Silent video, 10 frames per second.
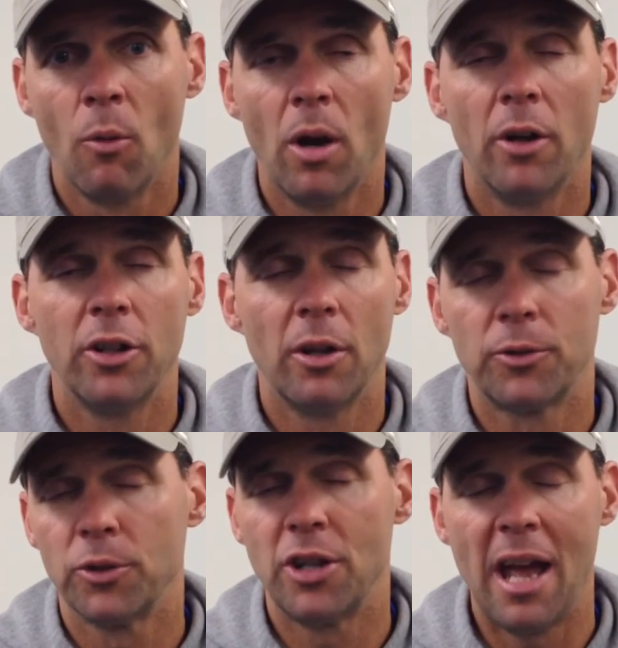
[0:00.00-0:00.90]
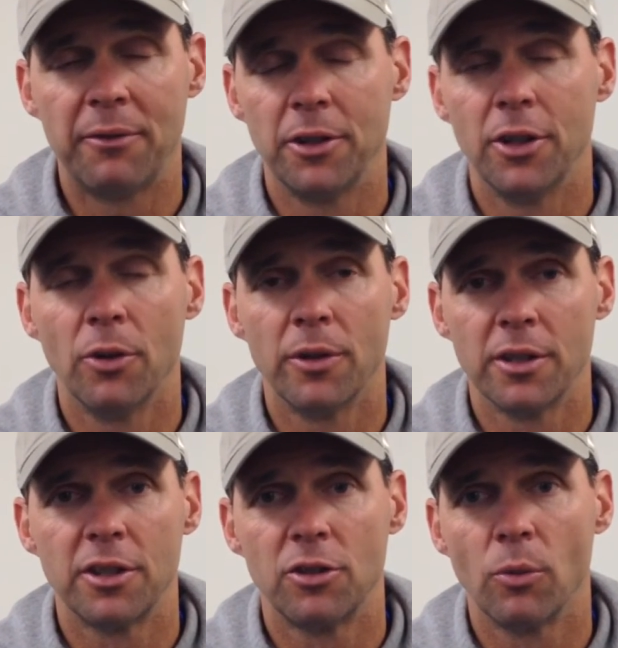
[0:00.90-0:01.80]
Well, you know, it's what you have to do in
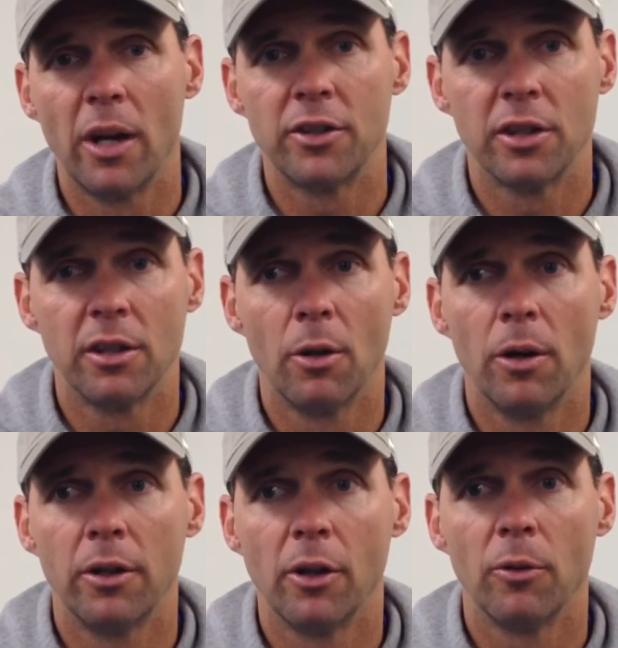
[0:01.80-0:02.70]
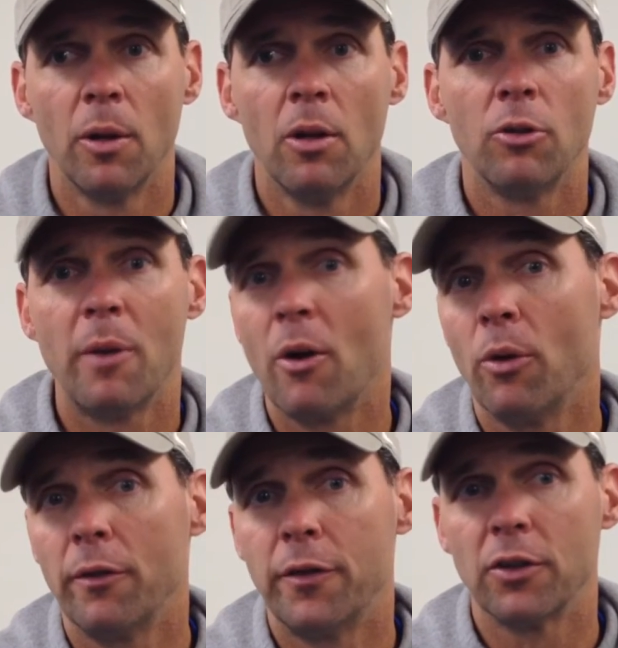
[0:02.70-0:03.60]
this situation. No, you know, no matter
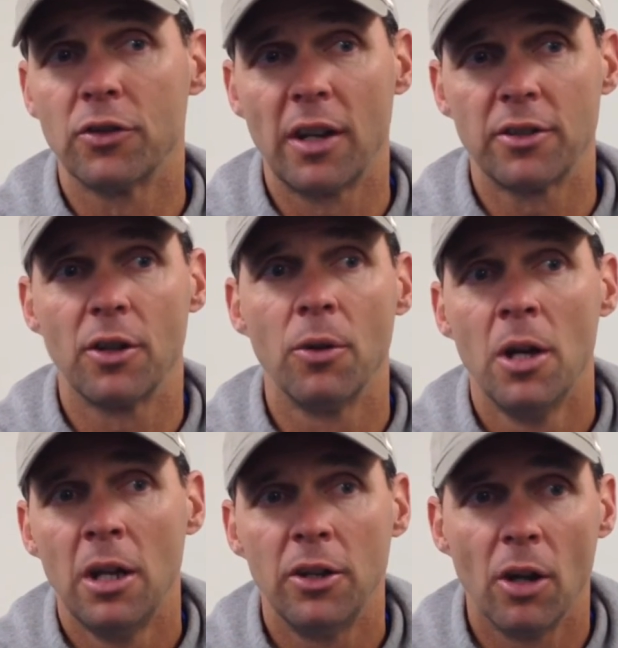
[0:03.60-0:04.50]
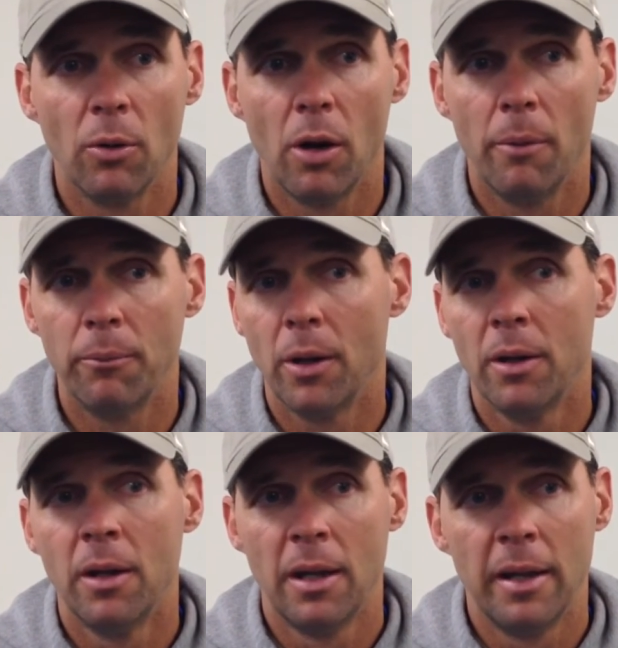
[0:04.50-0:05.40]
what it feels like. So, you know,
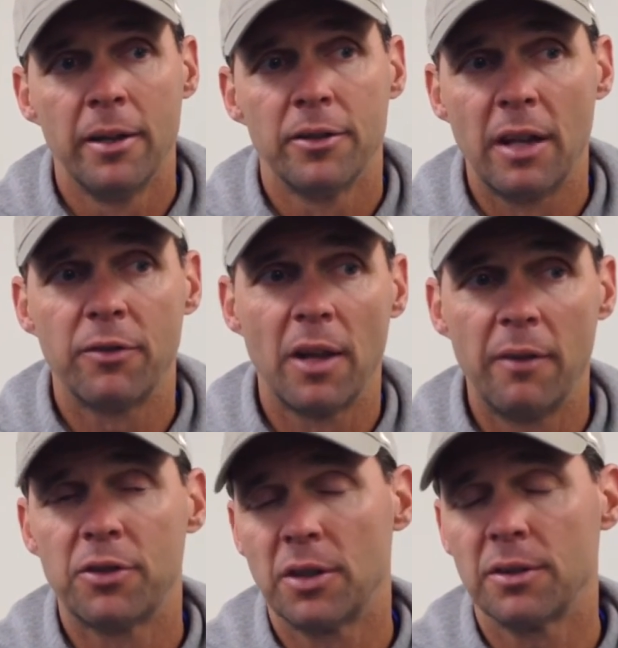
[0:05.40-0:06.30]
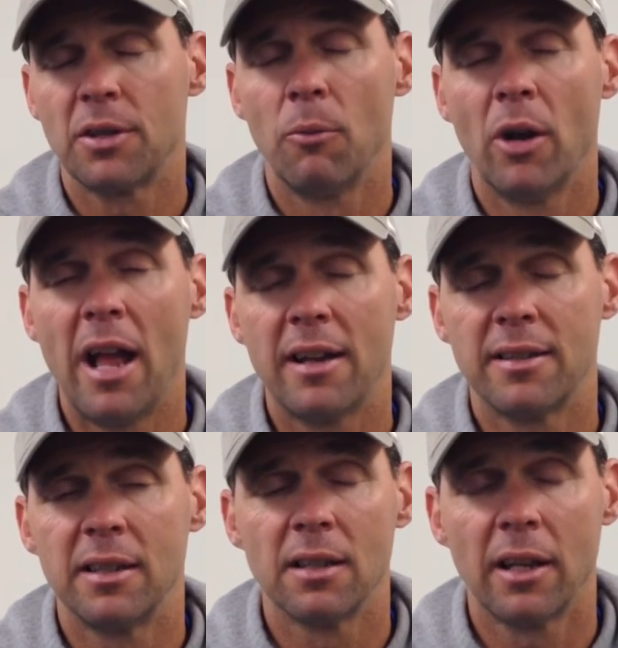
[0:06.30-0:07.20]
they've somewhat had a
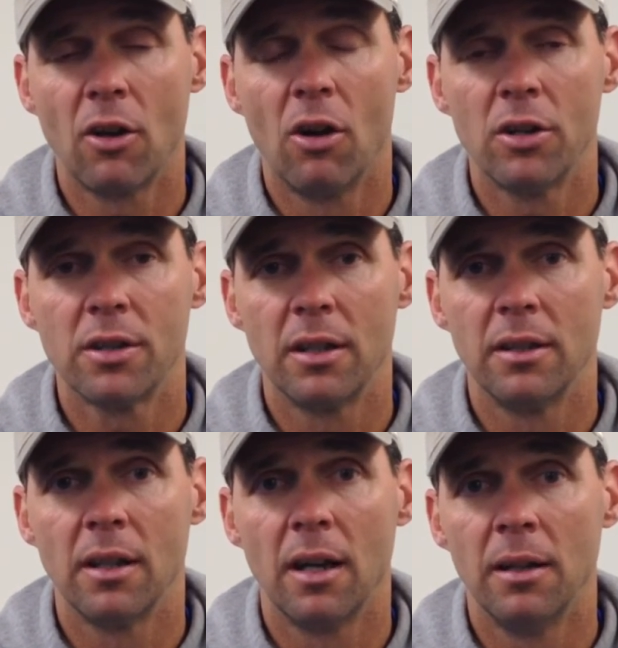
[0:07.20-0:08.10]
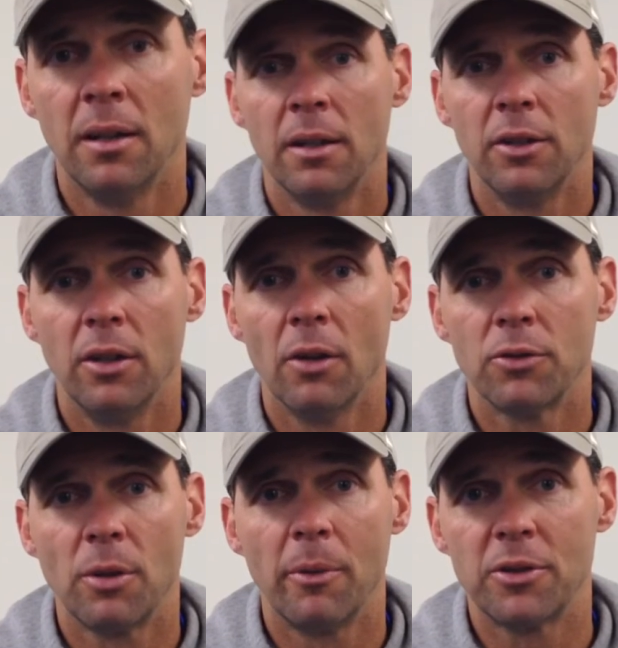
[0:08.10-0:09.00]
season like ours, and you know,
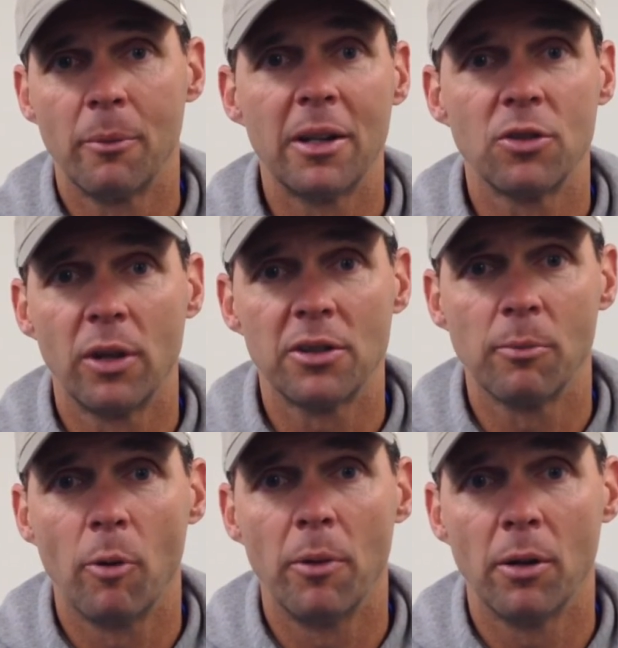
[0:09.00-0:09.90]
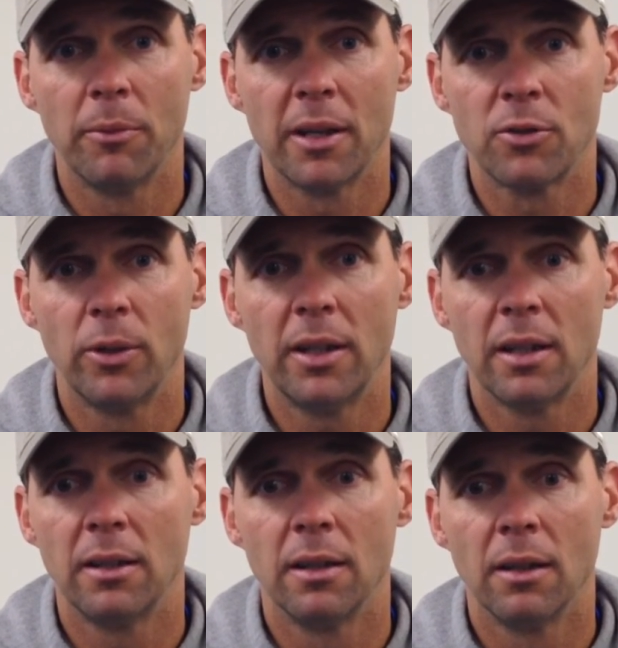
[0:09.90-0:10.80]
somebody's gonna get some momentum next week,
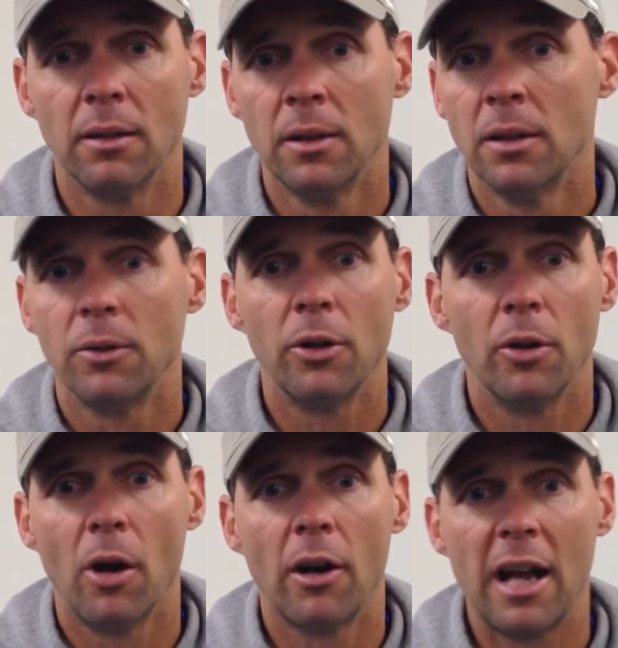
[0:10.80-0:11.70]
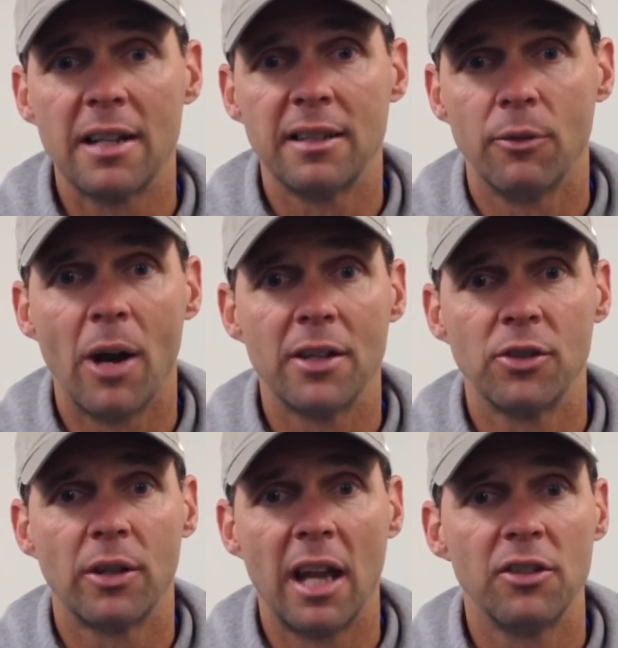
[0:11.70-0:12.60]
and you know, our guys need to rise to
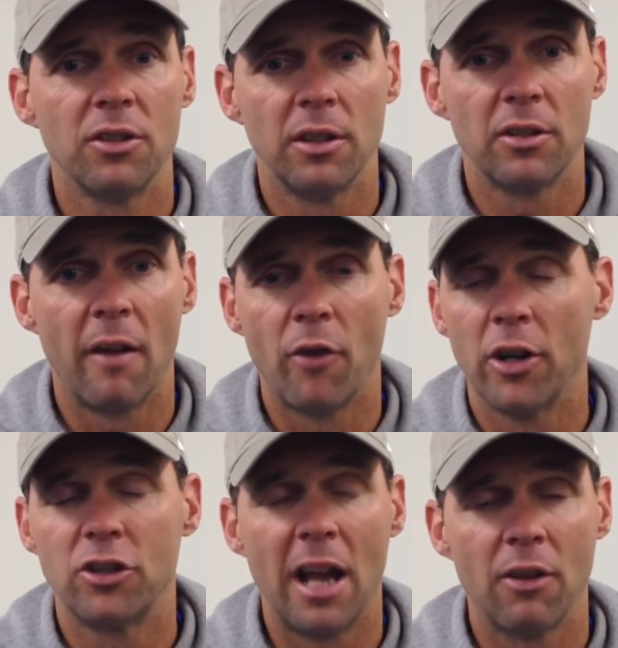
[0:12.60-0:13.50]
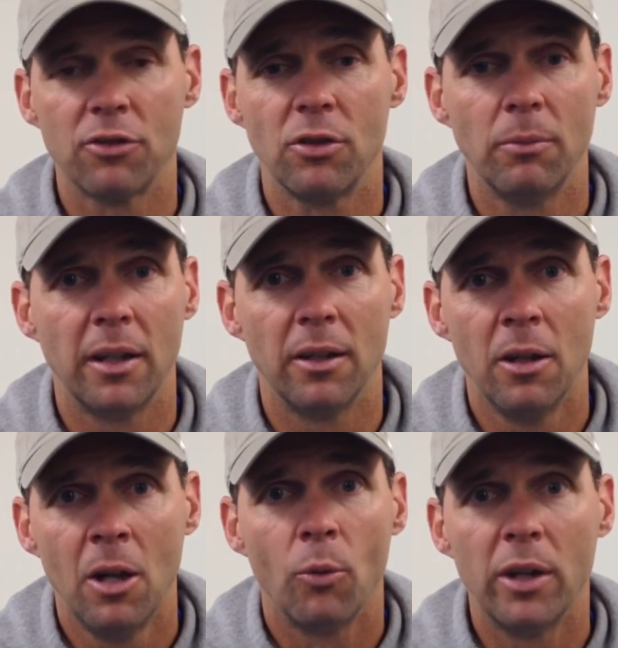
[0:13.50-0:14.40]
the occasion. And I've already challenged them, and
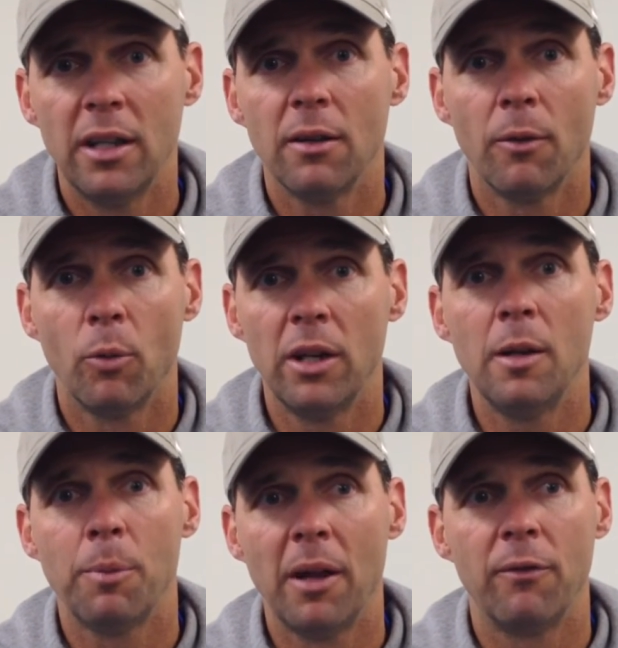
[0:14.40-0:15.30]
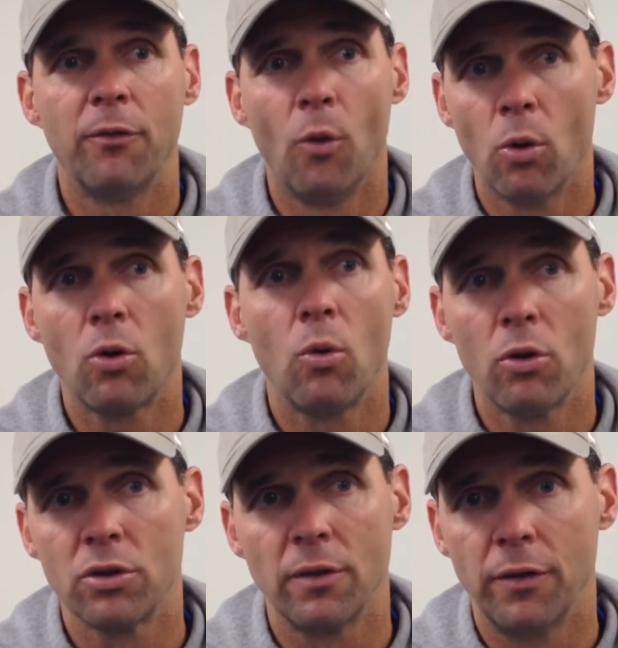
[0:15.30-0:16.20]
we need to play four
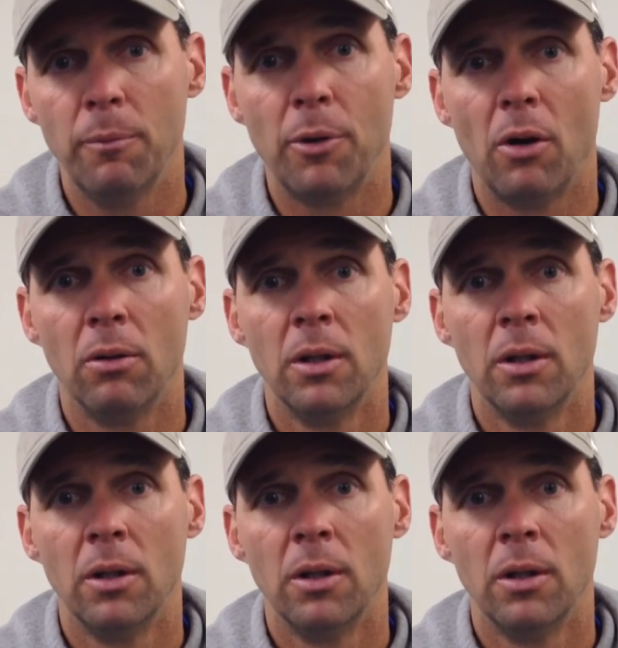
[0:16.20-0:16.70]
quarters of football.